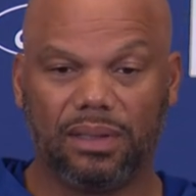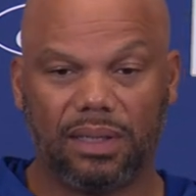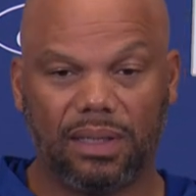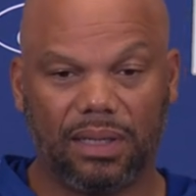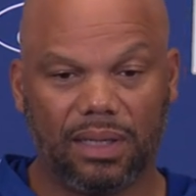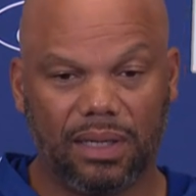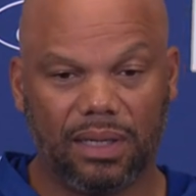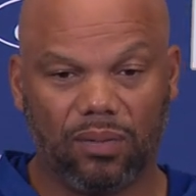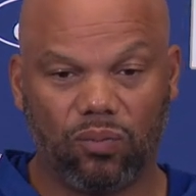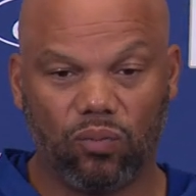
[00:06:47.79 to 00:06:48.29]

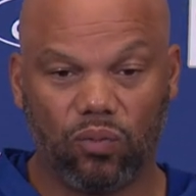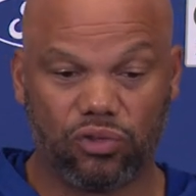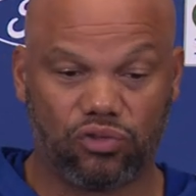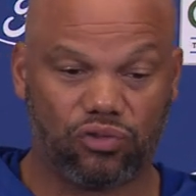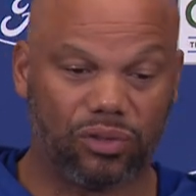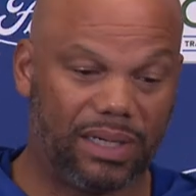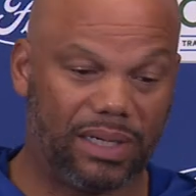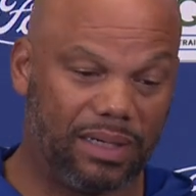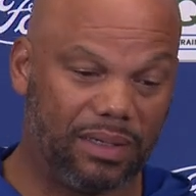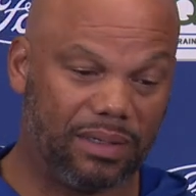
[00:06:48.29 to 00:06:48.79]
And we're
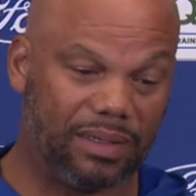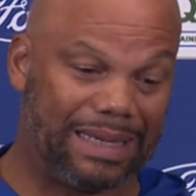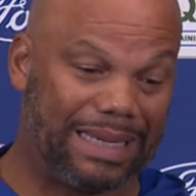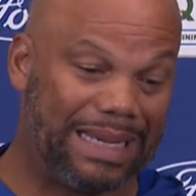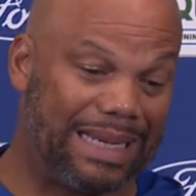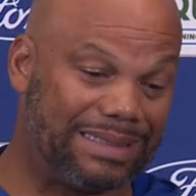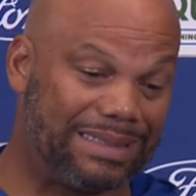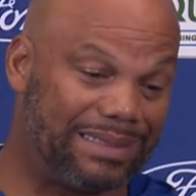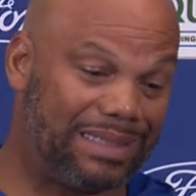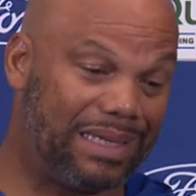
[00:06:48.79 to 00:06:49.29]
trying to, the
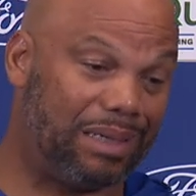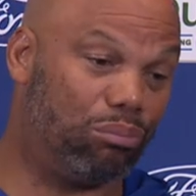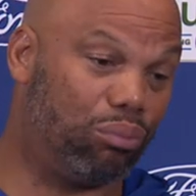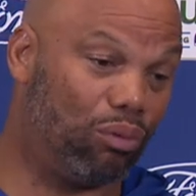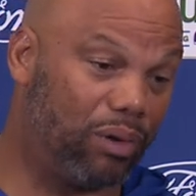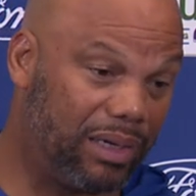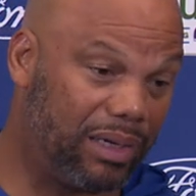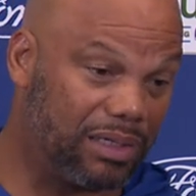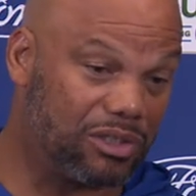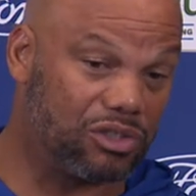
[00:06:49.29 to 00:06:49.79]
guys that they
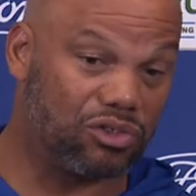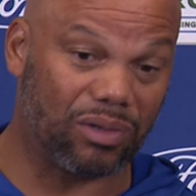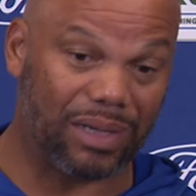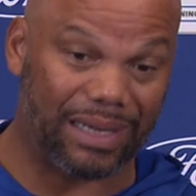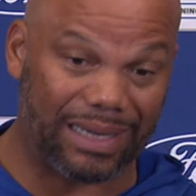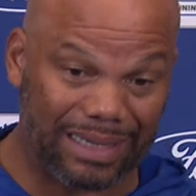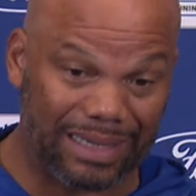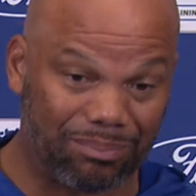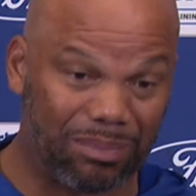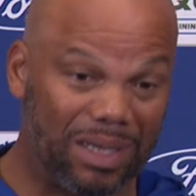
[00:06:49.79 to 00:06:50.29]
bring us,
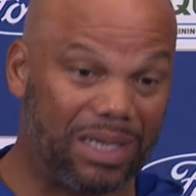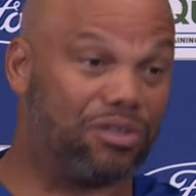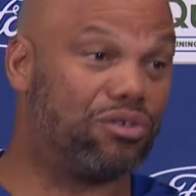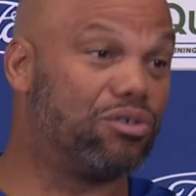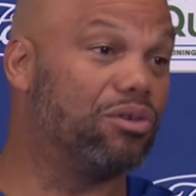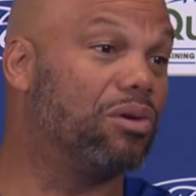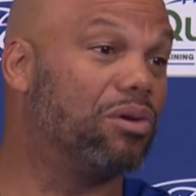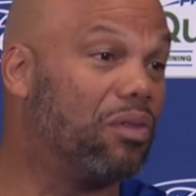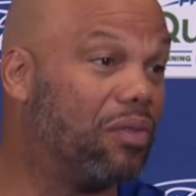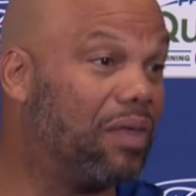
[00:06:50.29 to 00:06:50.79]
trying to make
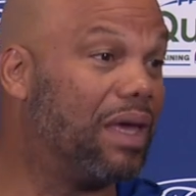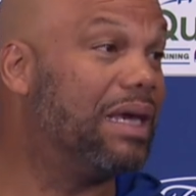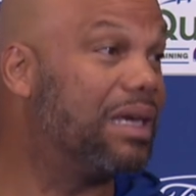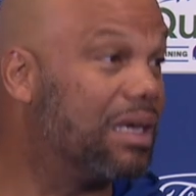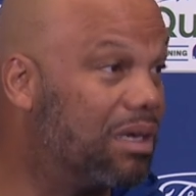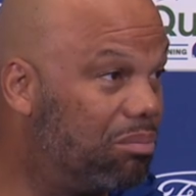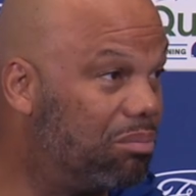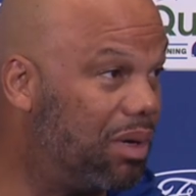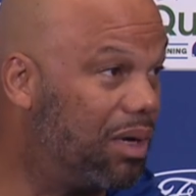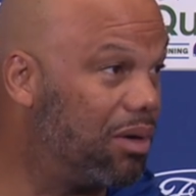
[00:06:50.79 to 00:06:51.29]
sure they
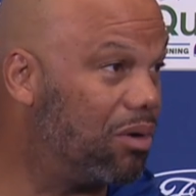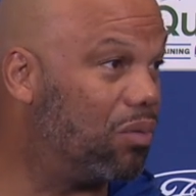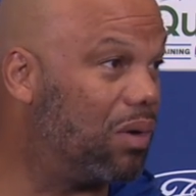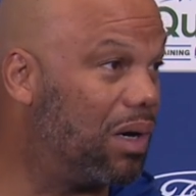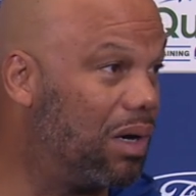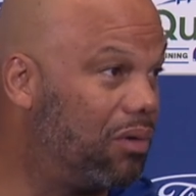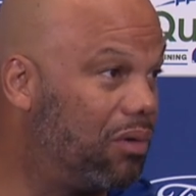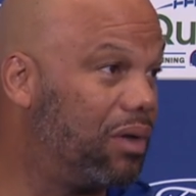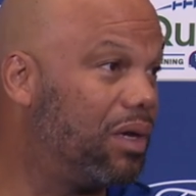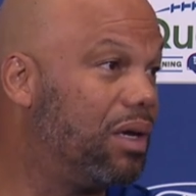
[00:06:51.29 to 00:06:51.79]
get better
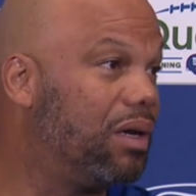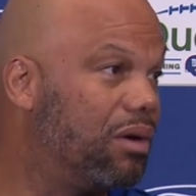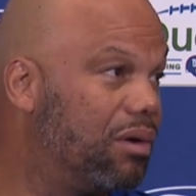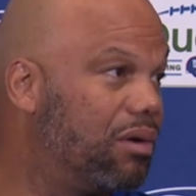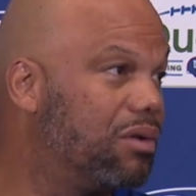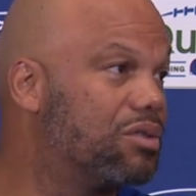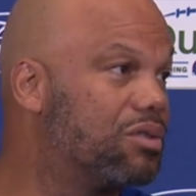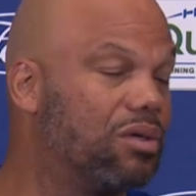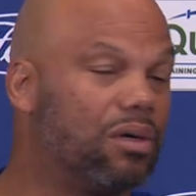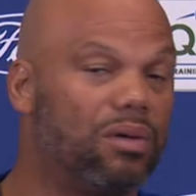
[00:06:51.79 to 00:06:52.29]
while they're
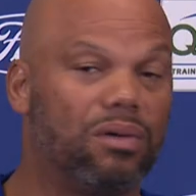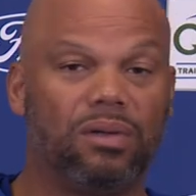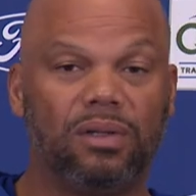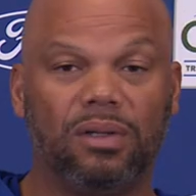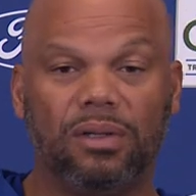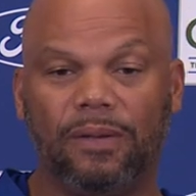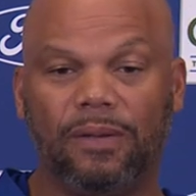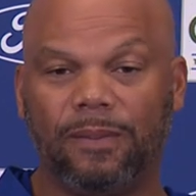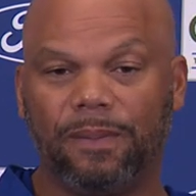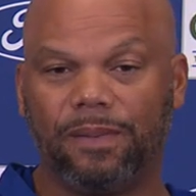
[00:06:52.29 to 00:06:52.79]
here. So
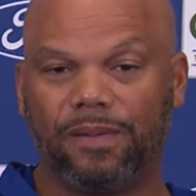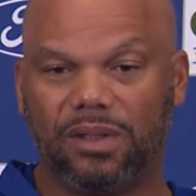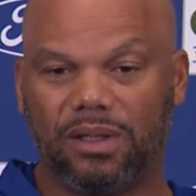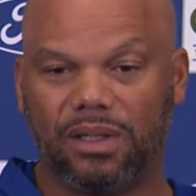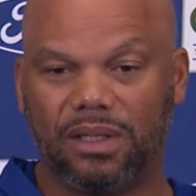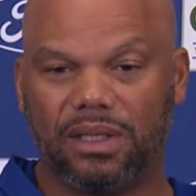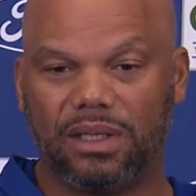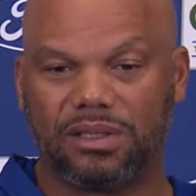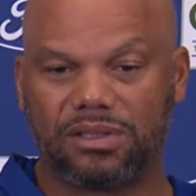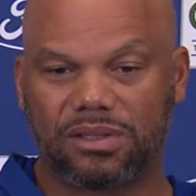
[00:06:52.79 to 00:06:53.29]

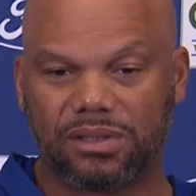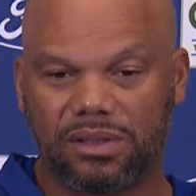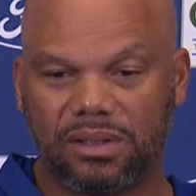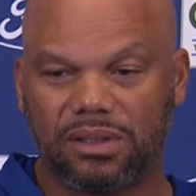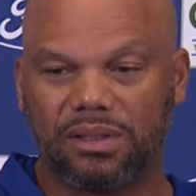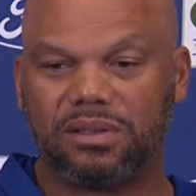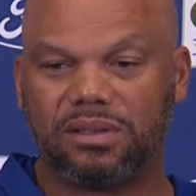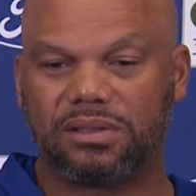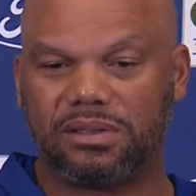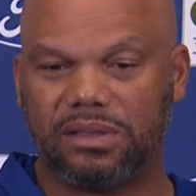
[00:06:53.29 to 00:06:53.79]

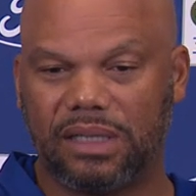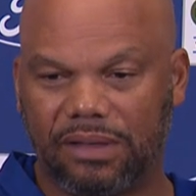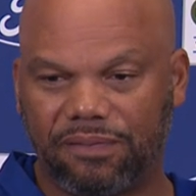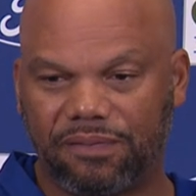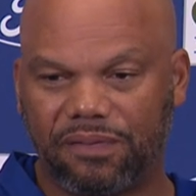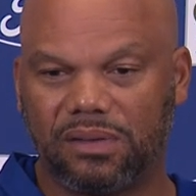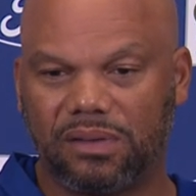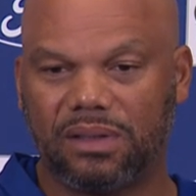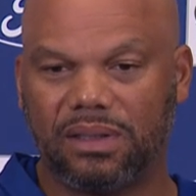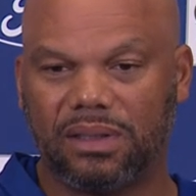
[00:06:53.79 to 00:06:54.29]
it's
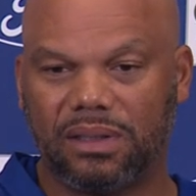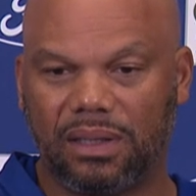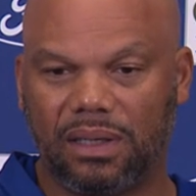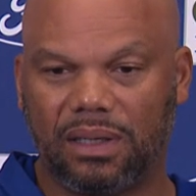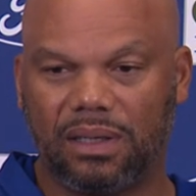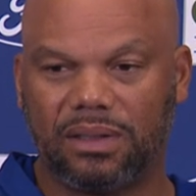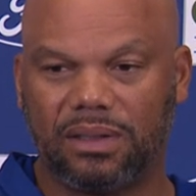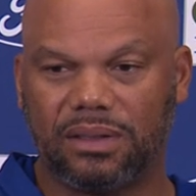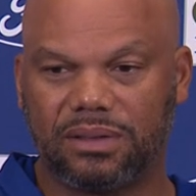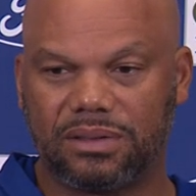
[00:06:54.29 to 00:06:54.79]
definitely
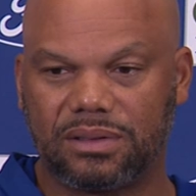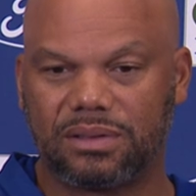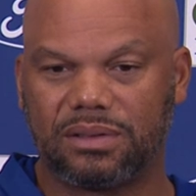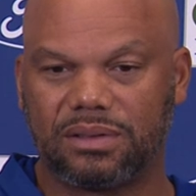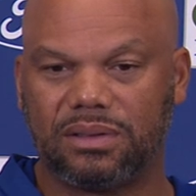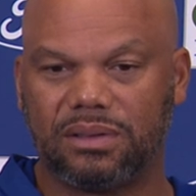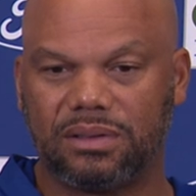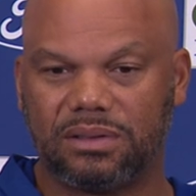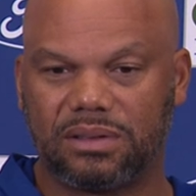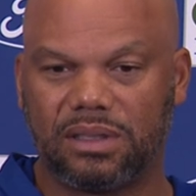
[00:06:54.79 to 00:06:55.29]

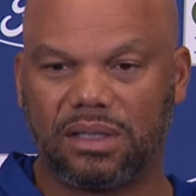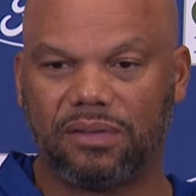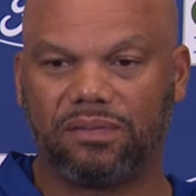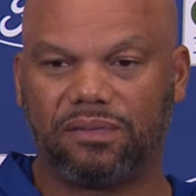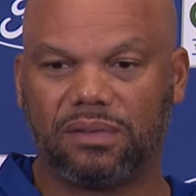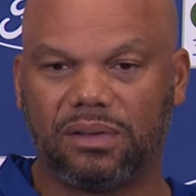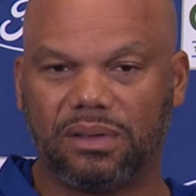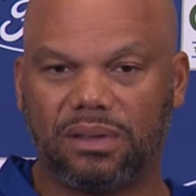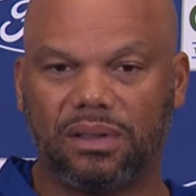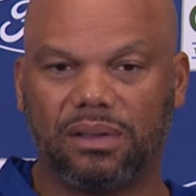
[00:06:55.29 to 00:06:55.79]

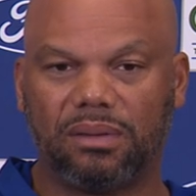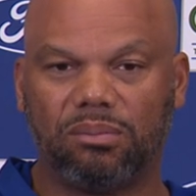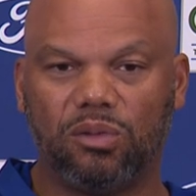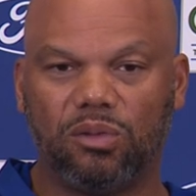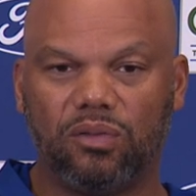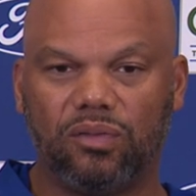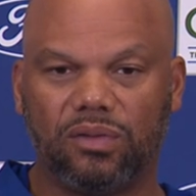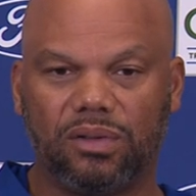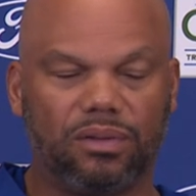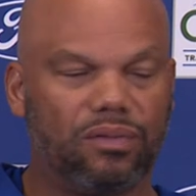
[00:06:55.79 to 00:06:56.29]

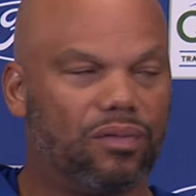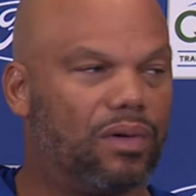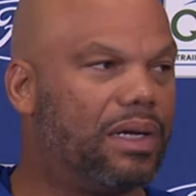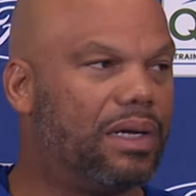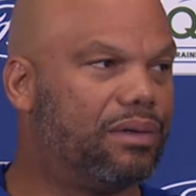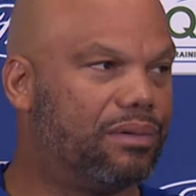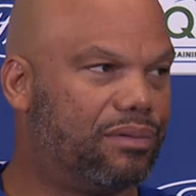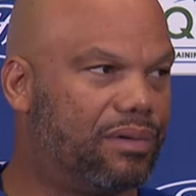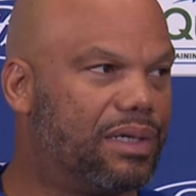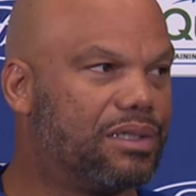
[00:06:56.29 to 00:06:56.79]
moving in the
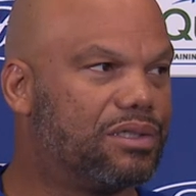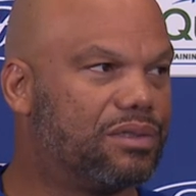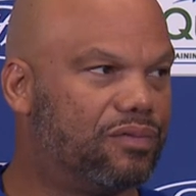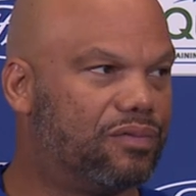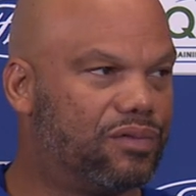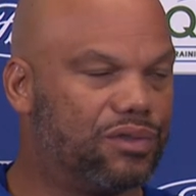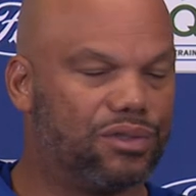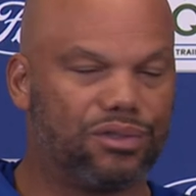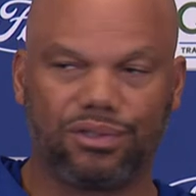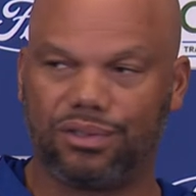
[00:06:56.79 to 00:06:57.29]
right direction
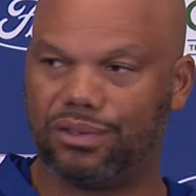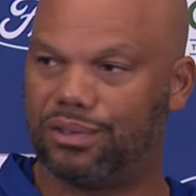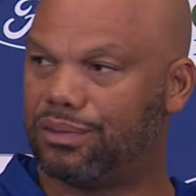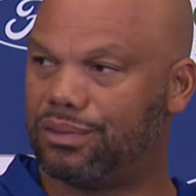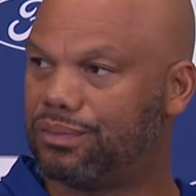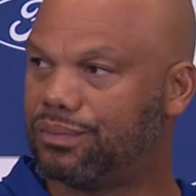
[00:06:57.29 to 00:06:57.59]
for sure.